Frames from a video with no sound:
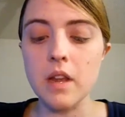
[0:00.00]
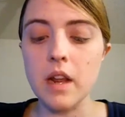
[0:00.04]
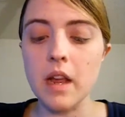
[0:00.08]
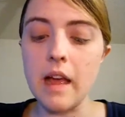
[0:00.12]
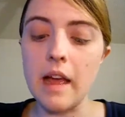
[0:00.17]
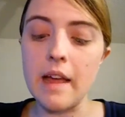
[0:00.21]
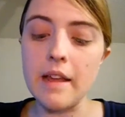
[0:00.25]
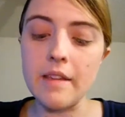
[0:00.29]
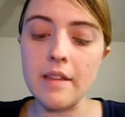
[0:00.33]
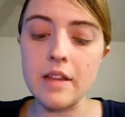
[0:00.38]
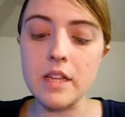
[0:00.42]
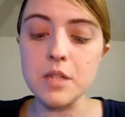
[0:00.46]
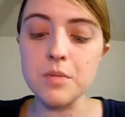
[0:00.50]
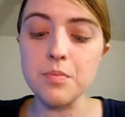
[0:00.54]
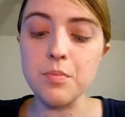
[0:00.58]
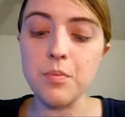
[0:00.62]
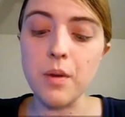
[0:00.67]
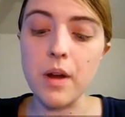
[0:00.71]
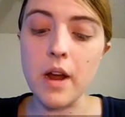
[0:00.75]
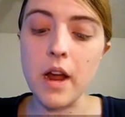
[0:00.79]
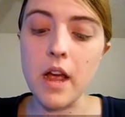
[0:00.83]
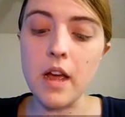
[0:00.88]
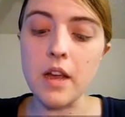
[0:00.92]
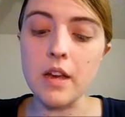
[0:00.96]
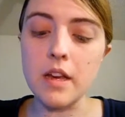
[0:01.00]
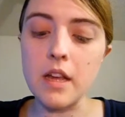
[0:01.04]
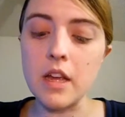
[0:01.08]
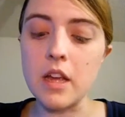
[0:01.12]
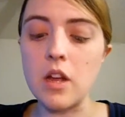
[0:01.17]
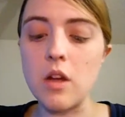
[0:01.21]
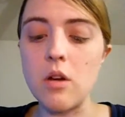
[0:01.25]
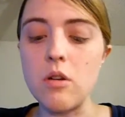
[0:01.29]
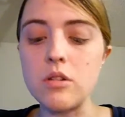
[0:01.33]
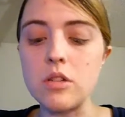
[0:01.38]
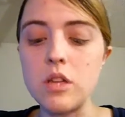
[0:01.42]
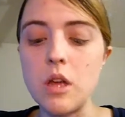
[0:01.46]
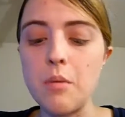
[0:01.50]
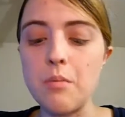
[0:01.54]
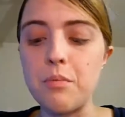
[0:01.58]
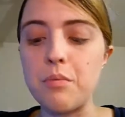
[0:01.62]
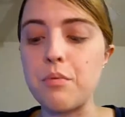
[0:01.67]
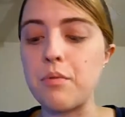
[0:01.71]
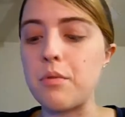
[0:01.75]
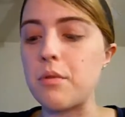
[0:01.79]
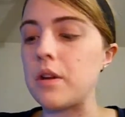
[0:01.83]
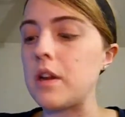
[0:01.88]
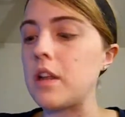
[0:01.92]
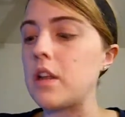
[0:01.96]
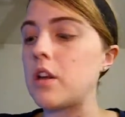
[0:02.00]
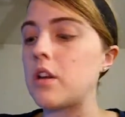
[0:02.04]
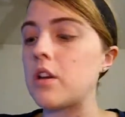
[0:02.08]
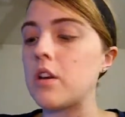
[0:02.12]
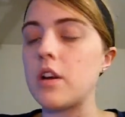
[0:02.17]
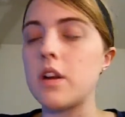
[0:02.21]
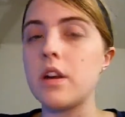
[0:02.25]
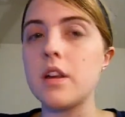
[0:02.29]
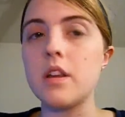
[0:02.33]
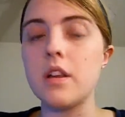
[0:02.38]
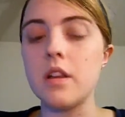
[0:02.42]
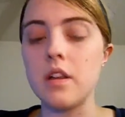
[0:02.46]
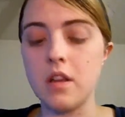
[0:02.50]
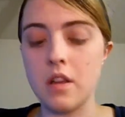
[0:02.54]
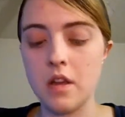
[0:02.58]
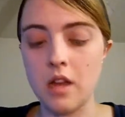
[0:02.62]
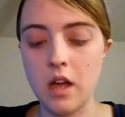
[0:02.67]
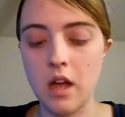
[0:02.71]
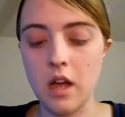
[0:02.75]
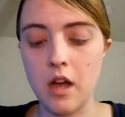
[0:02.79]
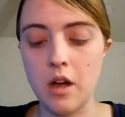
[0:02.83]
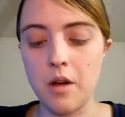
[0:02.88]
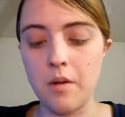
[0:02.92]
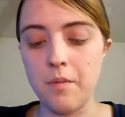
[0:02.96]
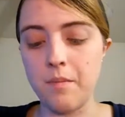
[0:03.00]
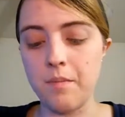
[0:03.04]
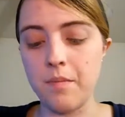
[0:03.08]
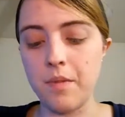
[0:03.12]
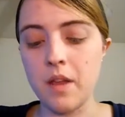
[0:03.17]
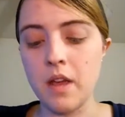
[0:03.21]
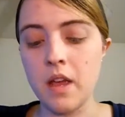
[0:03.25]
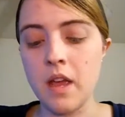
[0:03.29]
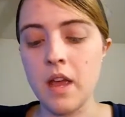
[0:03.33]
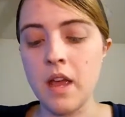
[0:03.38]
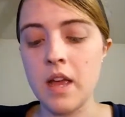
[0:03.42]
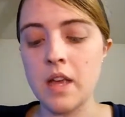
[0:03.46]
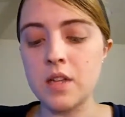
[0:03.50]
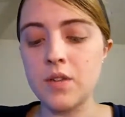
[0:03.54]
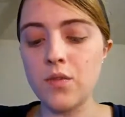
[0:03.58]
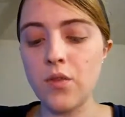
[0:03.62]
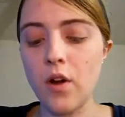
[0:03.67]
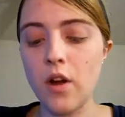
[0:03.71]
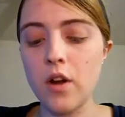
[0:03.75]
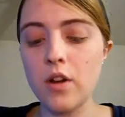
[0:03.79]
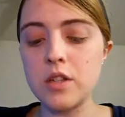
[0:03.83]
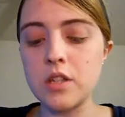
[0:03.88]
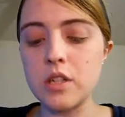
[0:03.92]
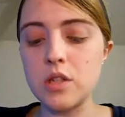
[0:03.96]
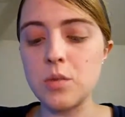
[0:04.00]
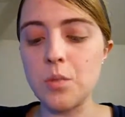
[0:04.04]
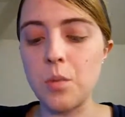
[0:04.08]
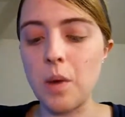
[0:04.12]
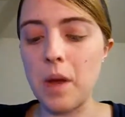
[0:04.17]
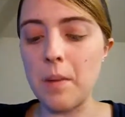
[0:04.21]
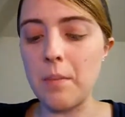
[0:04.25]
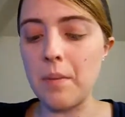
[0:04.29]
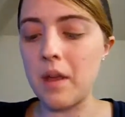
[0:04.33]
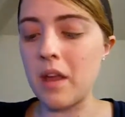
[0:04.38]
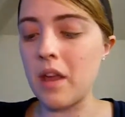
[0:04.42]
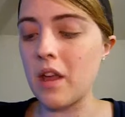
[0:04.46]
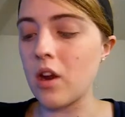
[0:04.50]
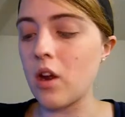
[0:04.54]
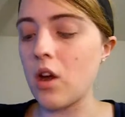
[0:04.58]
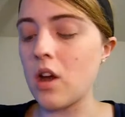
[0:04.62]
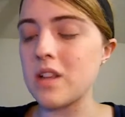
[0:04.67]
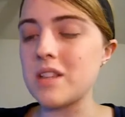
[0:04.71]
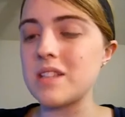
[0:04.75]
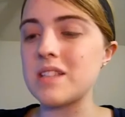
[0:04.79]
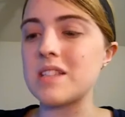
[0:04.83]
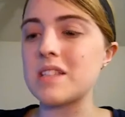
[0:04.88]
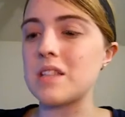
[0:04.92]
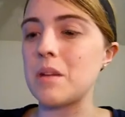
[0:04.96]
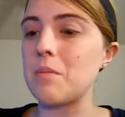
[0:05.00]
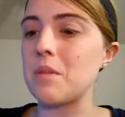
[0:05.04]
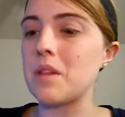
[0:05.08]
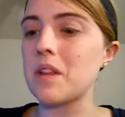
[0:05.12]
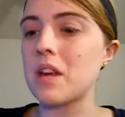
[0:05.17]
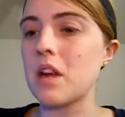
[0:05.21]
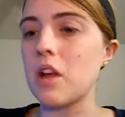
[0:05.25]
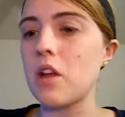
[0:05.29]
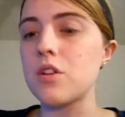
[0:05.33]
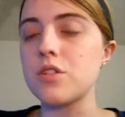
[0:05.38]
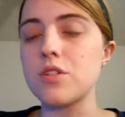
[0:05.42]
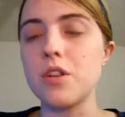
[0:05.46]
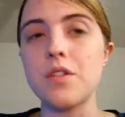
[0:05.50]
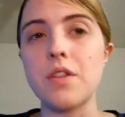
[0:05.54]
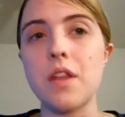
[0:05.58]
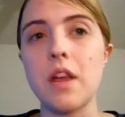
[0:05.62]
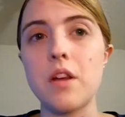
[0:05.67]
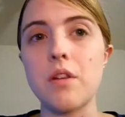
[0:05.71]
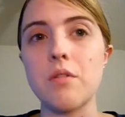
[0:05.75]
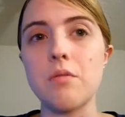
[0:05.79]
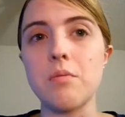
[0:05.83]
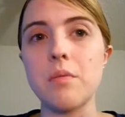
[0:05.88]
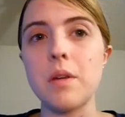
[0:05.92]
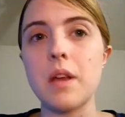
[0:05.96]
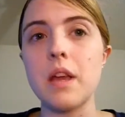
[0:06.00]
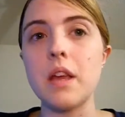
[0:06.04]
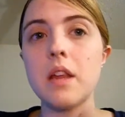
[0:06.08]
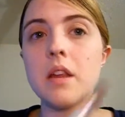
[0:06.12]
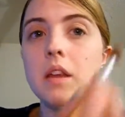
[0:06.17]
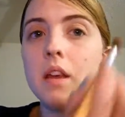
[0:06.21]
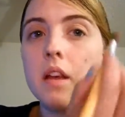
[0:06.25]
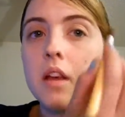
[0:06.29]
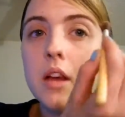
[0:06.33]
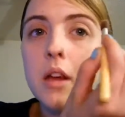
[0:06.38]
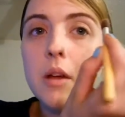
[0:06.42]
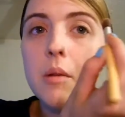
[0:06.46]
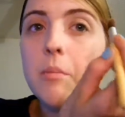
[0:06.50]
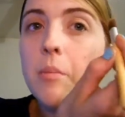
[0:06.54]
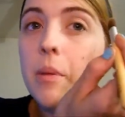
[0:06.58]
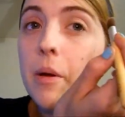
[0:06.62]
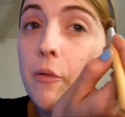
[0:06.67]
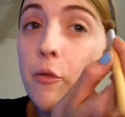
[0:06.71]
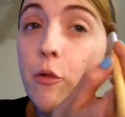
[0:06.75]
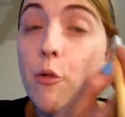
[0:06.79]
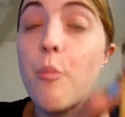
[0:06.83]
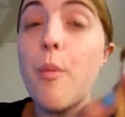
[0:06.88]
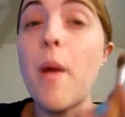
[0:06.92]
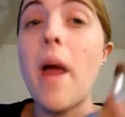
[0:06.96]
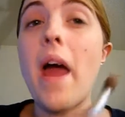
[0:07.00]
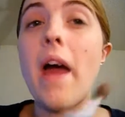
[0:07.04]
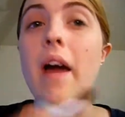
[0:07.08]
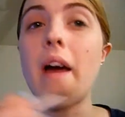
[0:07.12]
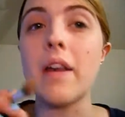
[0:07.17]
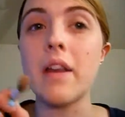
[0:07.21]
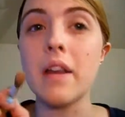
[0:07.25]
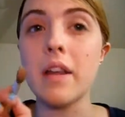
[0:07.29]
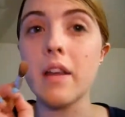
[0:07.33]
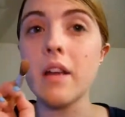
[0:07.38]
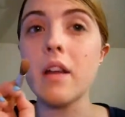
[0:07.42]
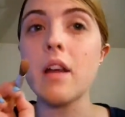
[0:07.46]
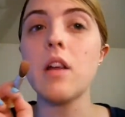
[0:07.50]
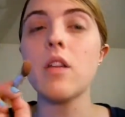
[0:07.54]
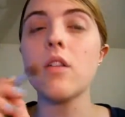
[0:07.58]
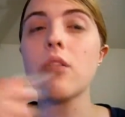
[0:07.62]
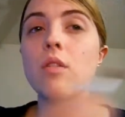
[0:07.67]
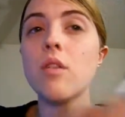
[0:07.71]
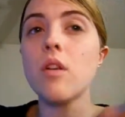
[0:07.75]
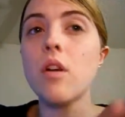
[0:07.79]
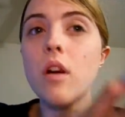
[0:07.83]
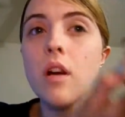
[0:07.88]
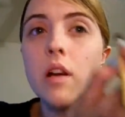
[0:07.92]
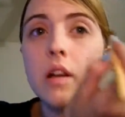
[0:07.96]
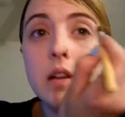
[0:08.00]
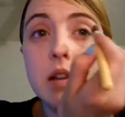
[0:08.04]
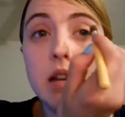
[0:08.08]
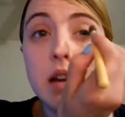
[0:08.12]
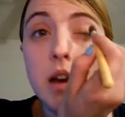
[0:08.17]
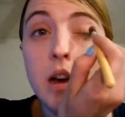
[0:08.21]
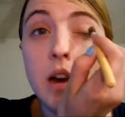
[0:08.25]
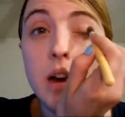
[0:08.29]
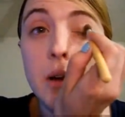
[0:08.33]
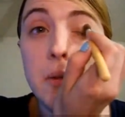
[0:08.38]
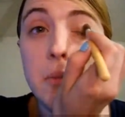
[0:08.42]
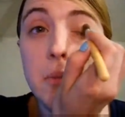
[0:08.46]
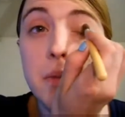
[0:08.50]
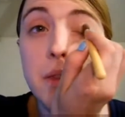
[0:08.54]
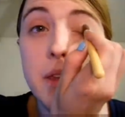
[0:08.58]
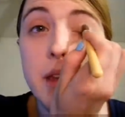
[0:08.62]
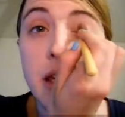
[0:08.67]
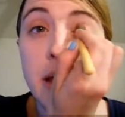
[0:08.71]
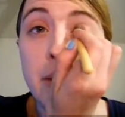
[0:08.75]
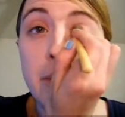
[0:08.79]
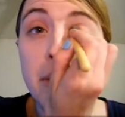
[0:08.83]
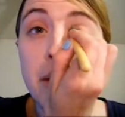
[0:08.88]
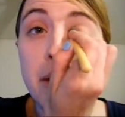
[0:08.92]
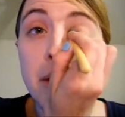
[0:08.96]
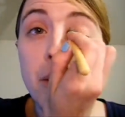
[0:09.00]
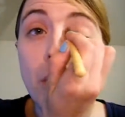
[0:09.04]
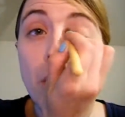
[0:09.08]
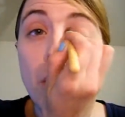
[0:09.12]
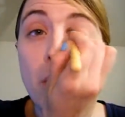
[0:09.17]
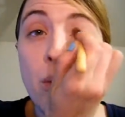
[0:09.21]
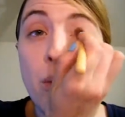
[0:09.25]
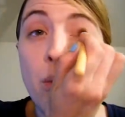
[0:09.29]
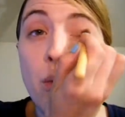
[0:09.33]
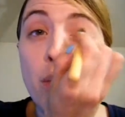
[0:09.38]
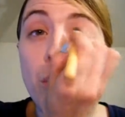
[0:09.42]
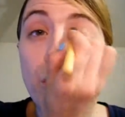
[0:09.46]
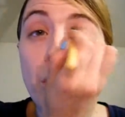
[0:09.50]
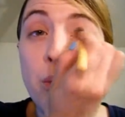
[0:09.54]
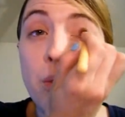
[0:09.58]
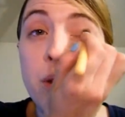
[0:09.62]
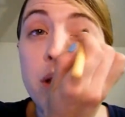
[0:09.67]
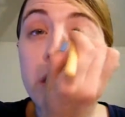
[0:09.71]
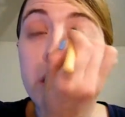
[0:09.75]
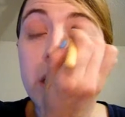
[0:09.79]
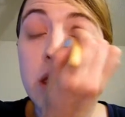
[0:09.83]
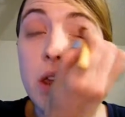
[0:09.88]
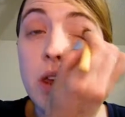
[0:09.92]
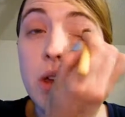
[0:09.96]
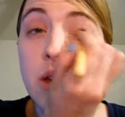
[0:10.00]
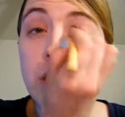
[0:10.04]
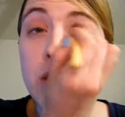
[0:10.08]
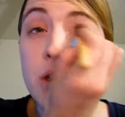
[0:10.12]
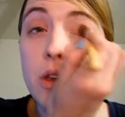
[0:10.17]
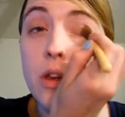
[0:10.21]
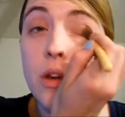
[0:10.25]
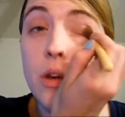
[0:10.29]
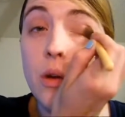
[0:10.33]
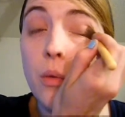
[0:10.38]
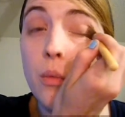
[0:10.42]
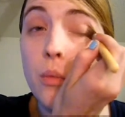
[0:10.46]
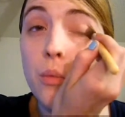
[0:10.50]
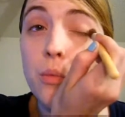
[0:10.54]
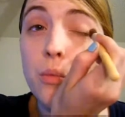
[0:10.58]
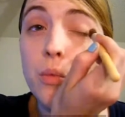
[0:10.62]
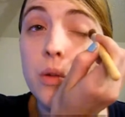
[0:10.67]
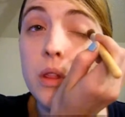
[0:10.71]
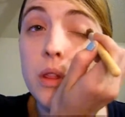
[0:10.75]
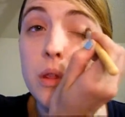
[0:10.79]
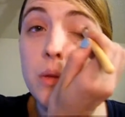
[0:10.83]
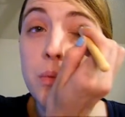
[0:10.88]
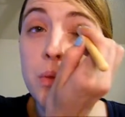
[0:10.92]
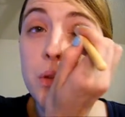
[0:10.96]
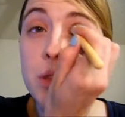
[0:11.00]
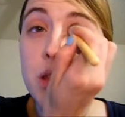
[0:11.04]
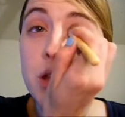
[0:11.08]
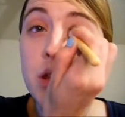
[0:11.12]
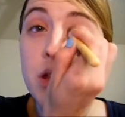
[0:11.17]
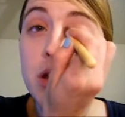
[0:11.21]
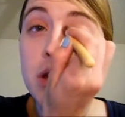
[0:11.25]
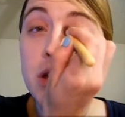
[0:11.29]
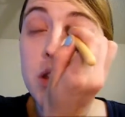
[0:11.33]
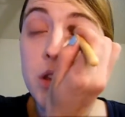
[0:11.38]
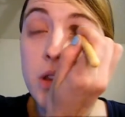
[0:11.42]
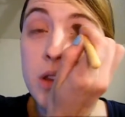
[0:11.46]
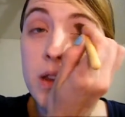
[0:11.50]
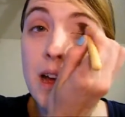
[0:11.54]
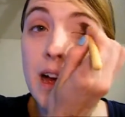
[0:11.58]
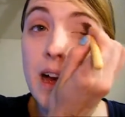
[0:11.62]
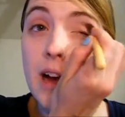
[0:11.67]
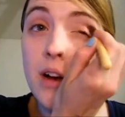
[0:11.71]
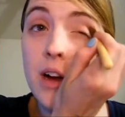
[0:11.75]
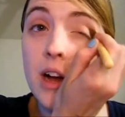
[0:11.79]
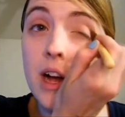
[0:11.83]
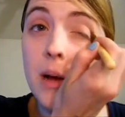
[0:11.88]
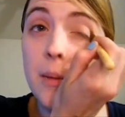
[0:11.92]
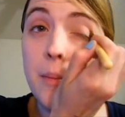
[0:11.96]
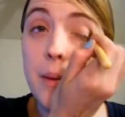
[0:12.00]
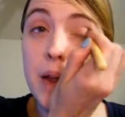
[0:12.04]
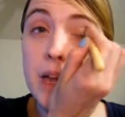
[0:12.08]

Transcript: And this brand, it goes on pretty good. As far as just wiping it on, some of the colors aren't that great, but for patting color on, they can be really, you know, really good outcome.